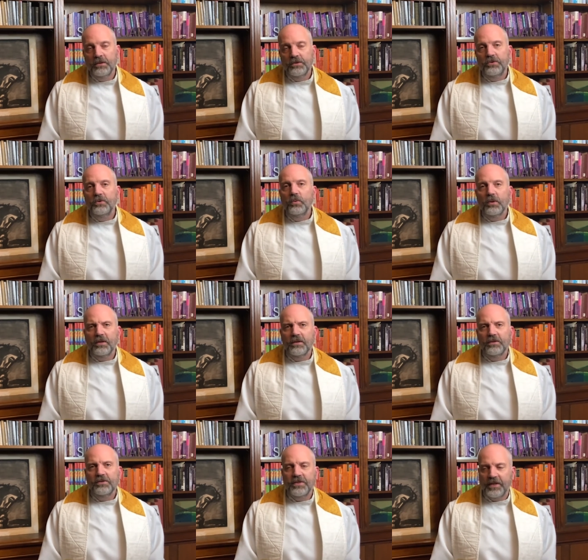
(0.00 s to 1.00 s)
two
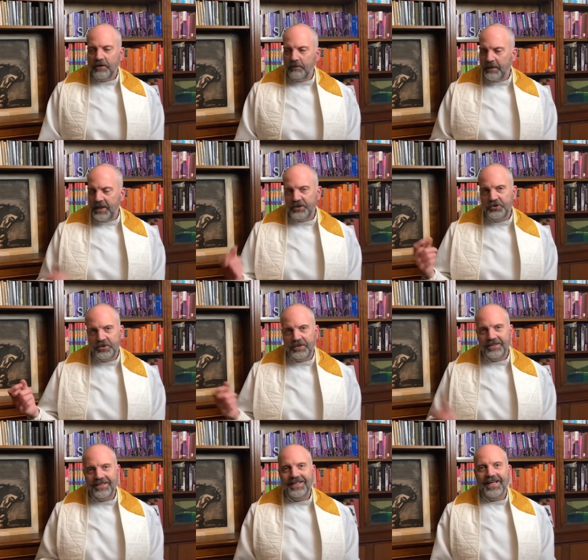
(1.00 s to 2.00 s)
words that are
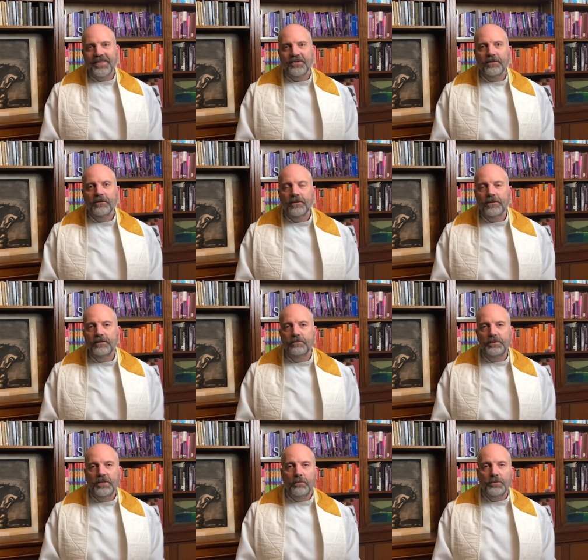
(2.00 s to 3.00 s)
mashed together and
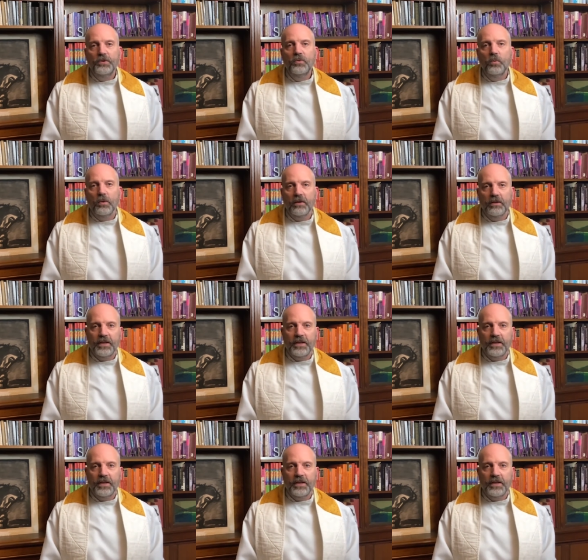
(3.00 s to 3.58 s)
become a new word,